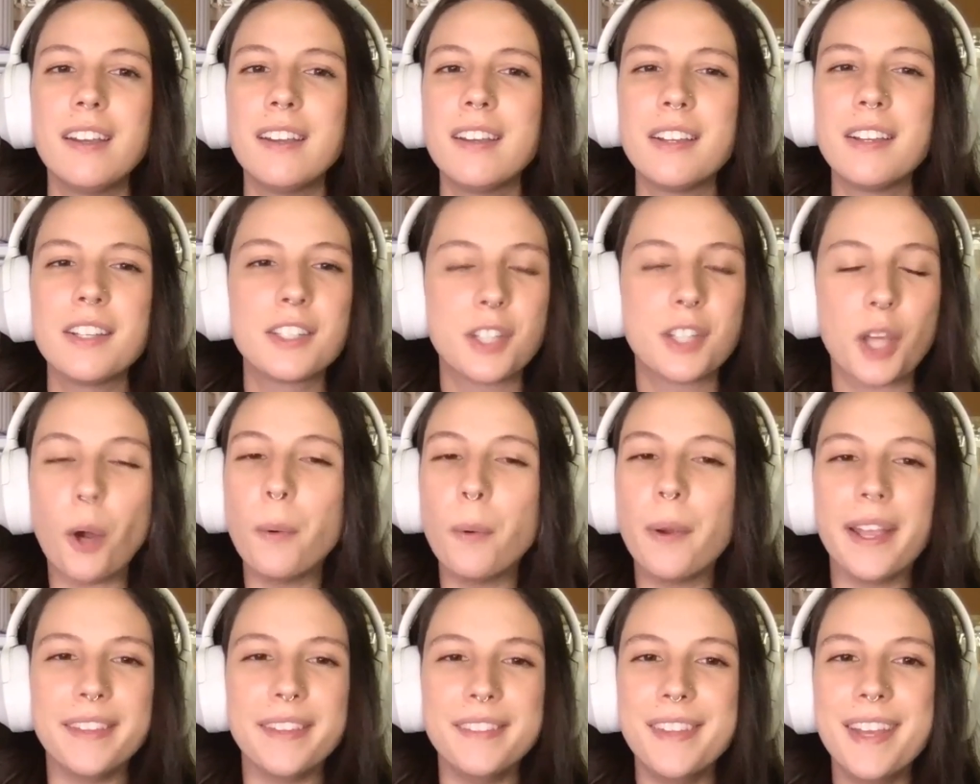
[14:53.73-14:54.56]
so
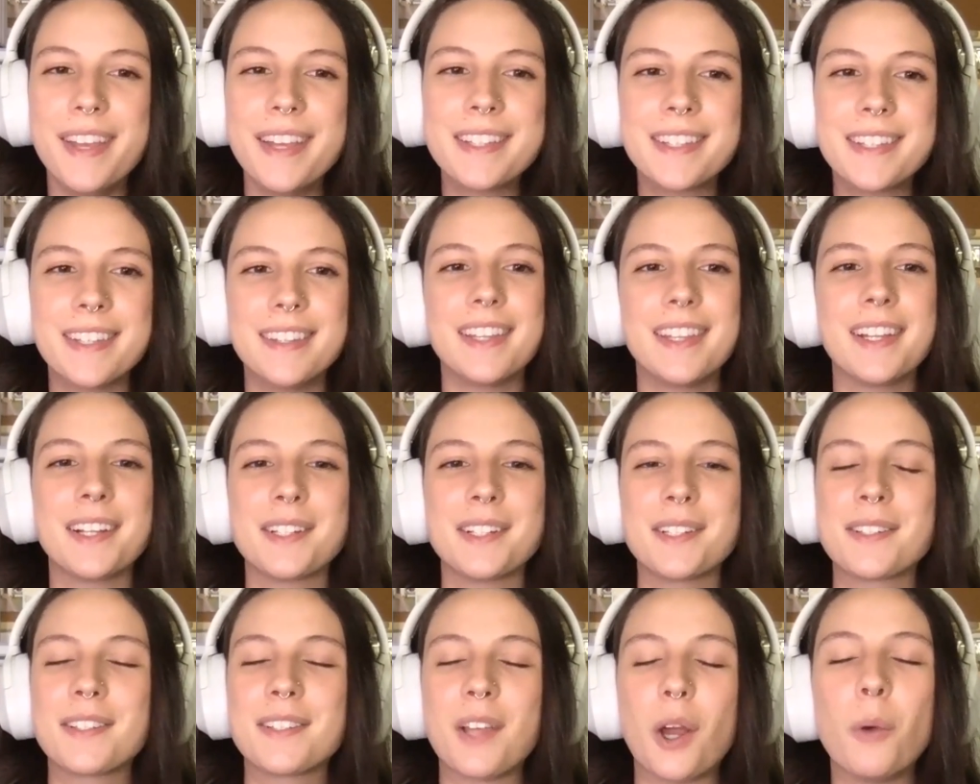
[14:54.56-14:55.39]
in this, and
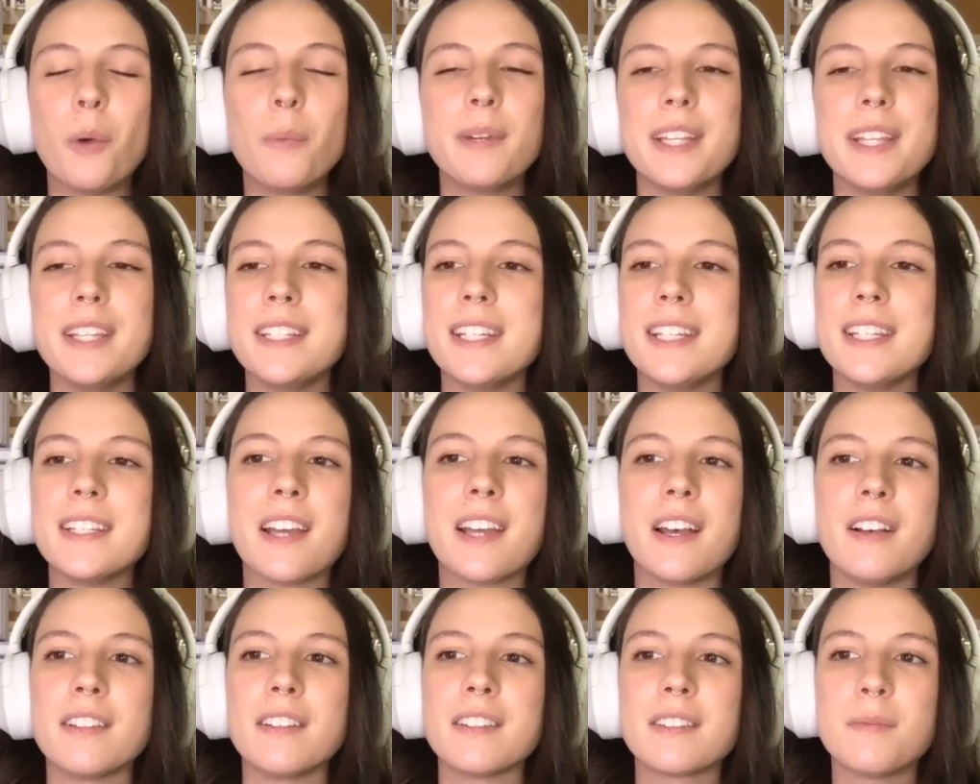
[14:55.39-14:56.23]
there's so many
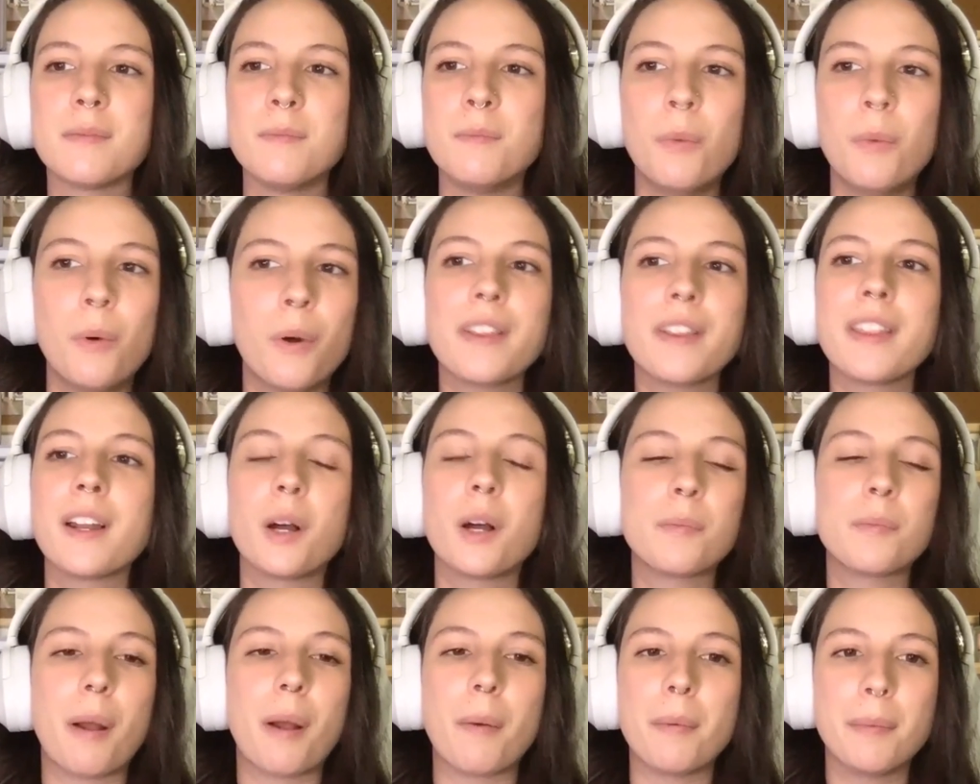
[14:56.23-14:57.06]
details, more than
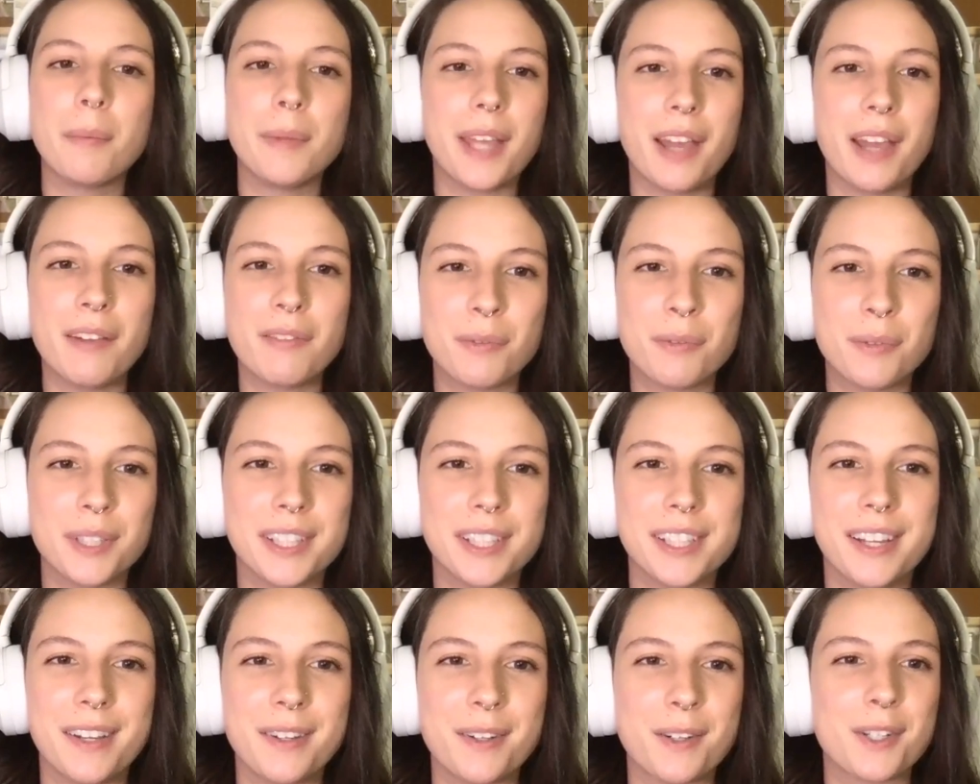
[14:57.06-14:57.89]
I'll probably ever
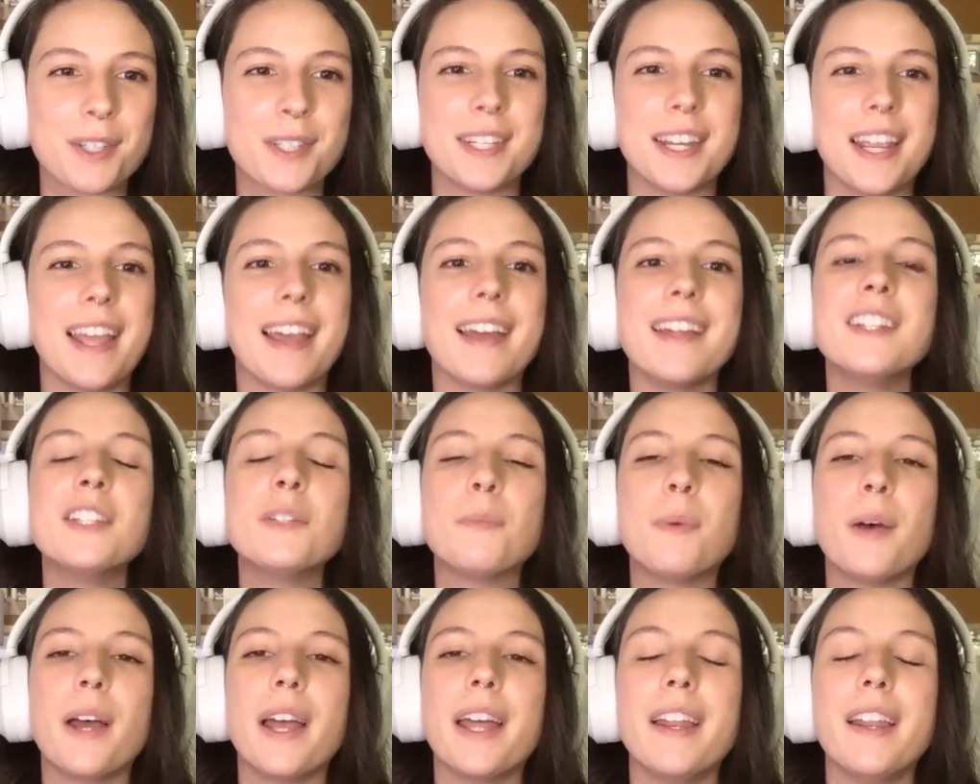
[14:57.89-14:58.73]
really understand.
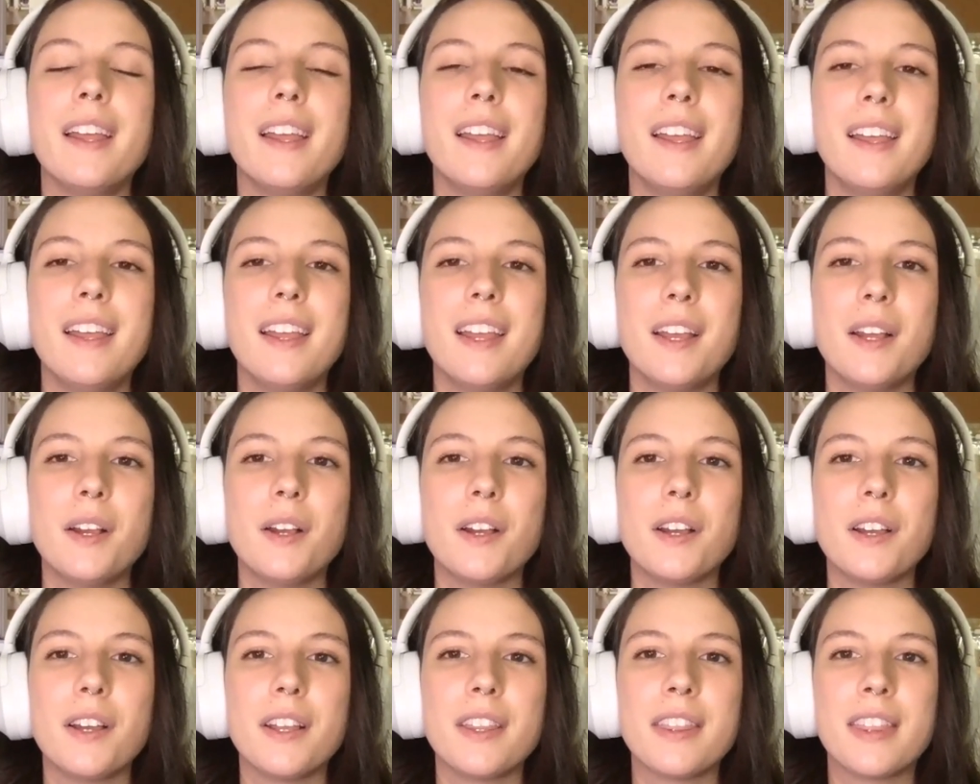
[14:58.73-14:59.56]
But
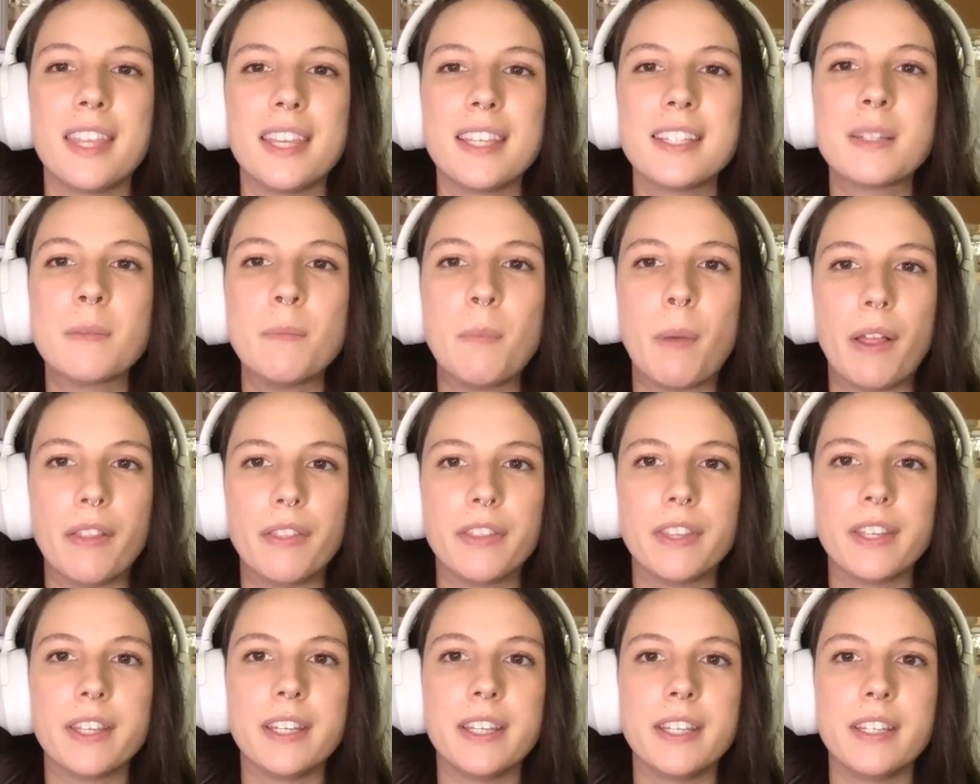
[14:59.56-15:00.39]
this
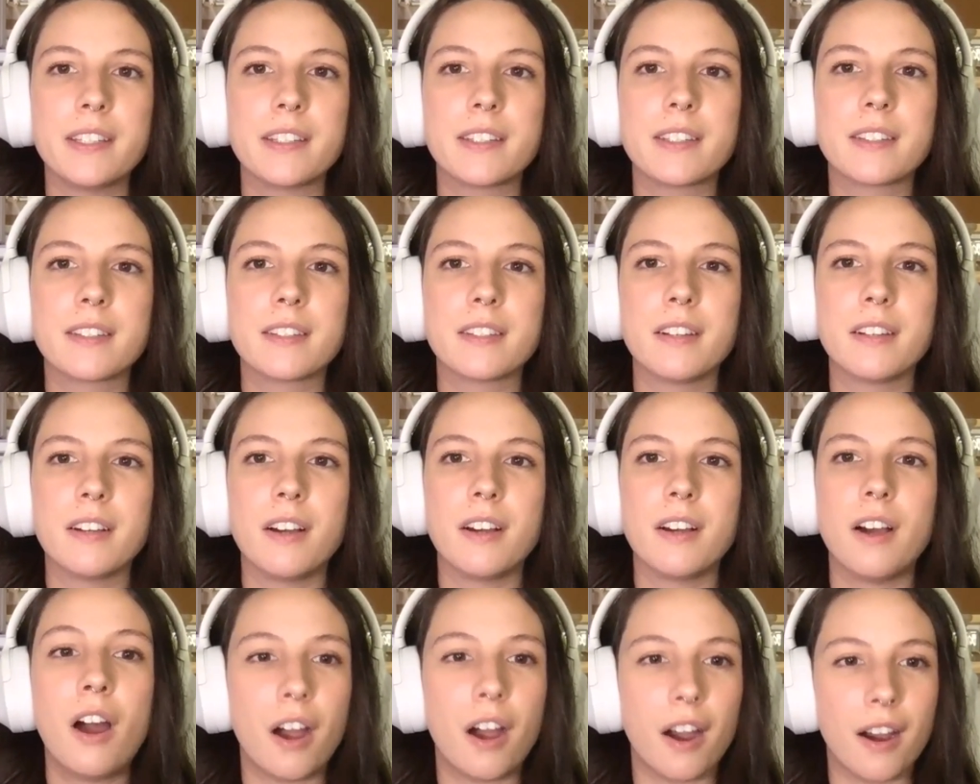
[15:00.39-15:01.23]
month is
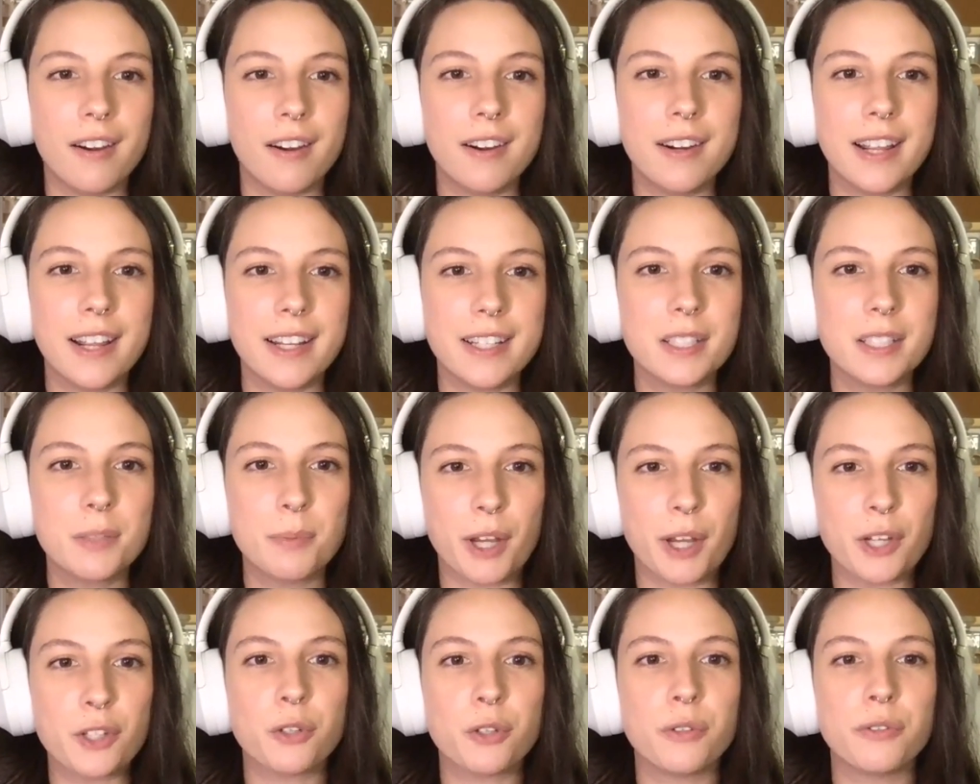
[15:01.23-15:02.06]
hard and
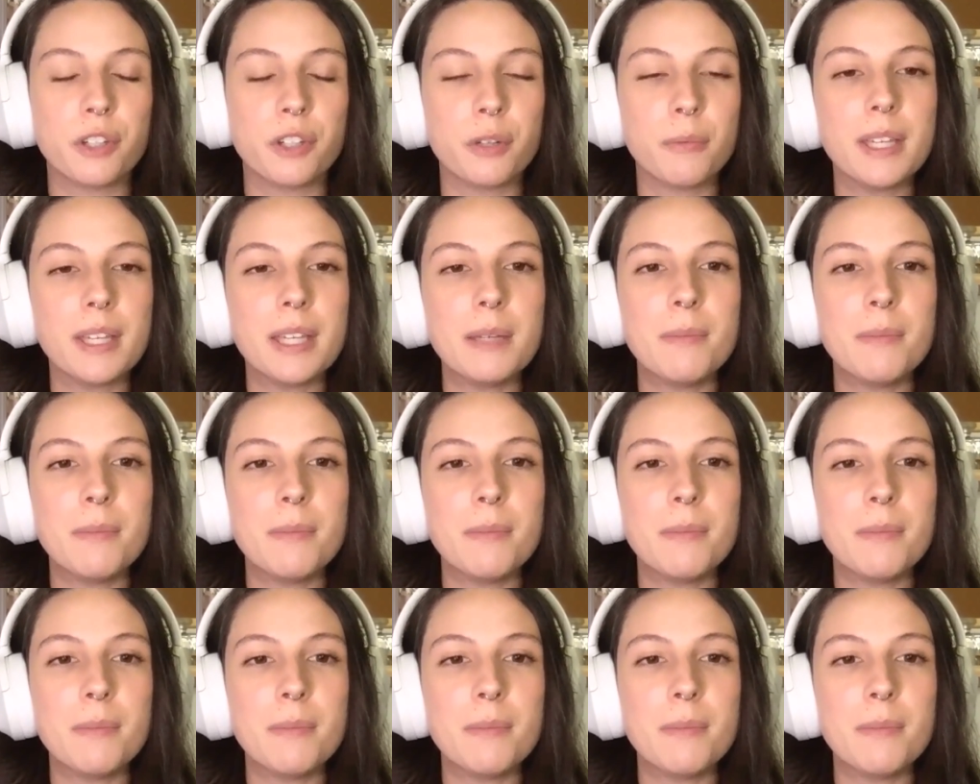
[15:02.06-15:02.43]
special for me